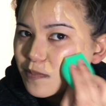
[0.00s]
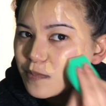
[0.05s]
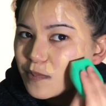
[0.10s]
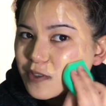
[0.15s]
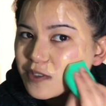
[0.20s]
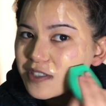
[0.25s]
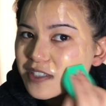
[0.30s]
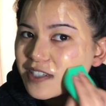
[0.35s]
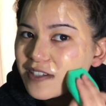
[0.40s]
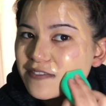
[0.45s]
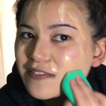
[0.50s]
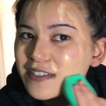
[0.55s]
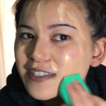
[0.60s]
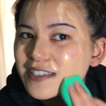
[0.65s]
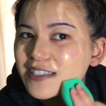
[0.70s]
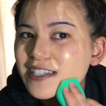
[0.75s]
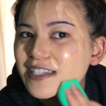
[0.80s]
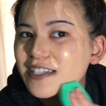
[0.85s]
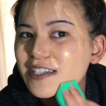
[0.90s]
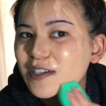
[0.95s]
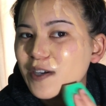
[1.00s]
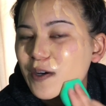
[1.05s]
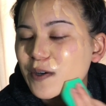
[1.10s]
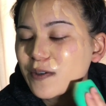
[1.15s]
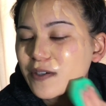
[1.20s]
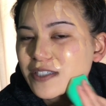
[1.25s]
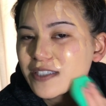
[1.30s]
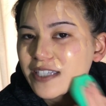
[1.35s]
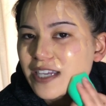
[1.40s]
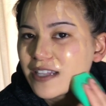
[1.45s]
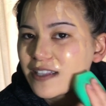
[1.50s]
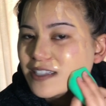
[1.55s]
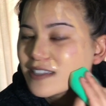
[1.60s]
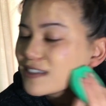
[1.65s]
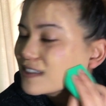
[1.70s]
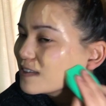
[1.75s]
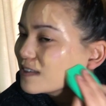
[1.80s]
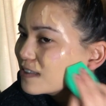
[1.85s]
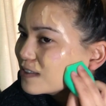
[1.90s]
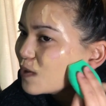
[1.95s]
we'll just have to sit in awkward
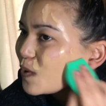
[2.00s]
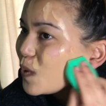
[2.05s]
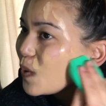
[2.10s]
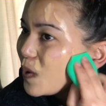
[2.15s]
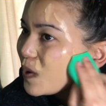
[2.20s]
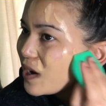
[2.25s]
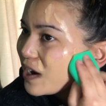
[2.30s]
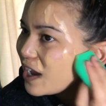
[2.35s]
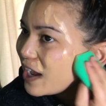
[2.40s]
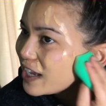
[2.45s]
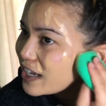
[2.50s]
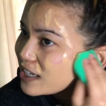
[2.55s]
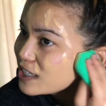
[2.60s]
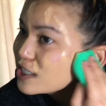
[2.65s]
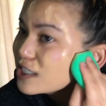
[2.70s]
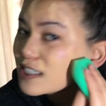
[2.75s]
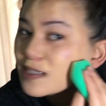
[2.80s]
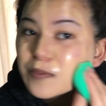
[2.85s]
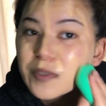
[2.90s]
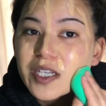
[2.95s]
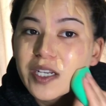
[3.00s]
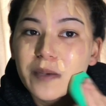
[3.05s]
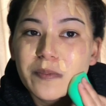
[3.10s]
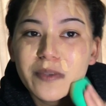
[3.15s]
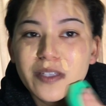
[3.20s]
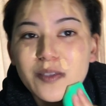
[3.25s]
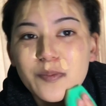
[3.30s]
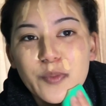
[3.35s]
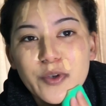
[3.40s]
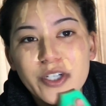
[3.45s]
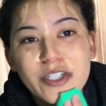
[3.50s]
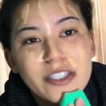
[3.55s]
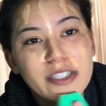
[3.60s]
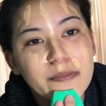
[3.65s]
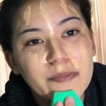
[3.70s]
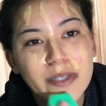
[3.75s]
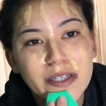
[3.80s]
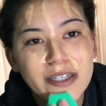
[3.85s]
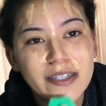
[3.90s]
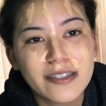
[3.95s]
silence. Or I could just speed up this portion
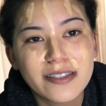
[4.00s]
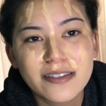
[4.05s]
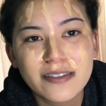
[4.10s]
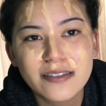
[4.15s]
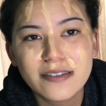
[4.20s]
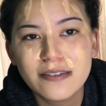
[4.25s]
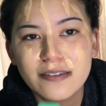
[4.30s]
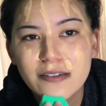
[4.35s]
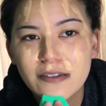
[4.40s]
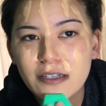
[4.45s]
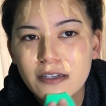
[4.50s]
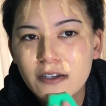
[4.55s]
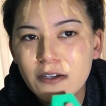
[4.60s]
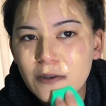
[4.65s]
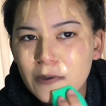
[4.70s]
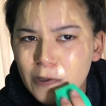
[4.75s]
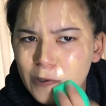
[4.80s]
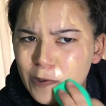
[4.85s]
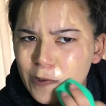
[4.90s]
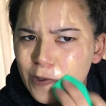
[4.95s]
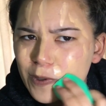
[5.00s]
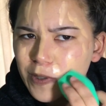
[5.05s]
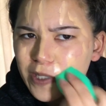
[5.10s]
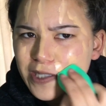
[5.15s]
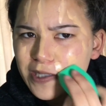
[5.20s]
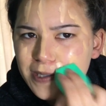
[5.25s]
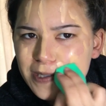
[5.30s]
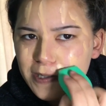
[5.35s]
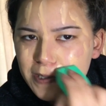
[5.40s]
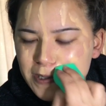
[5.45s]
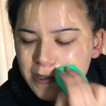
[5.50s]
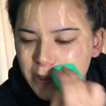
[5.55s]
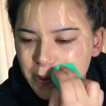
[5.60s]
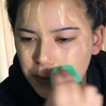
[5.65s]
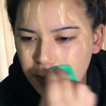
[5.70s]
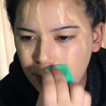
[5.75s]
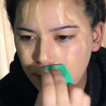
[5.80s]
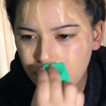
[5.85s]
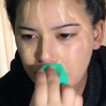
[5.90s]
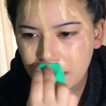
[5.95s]
because who wants to see
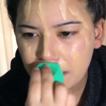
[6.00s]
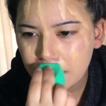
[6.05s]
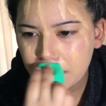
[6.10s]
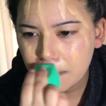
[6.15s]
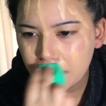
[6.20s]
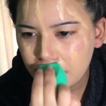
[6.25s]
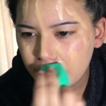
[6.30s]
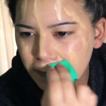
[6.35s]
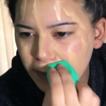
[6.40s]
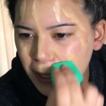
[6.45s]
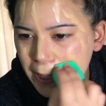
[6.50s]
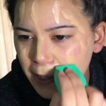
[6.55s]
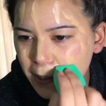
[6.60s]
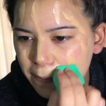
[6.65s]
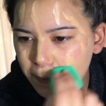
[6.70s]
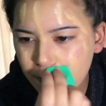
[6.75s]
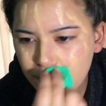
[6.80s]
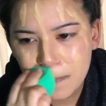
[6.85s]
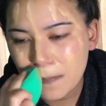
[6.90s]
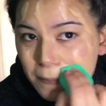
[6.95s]
me blend makeup?